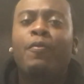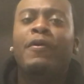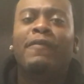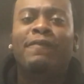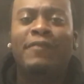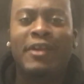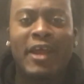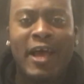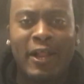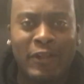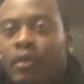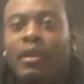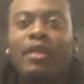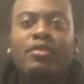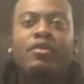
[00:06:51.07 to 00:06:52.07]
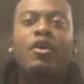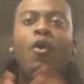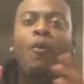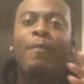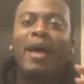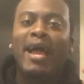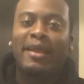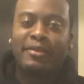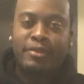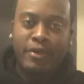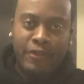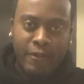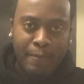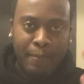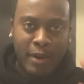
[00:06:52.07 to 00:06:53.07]
finale. Let's go back to
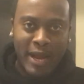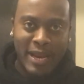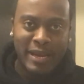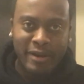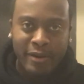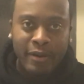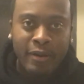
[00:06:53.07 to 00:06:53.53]
the bite.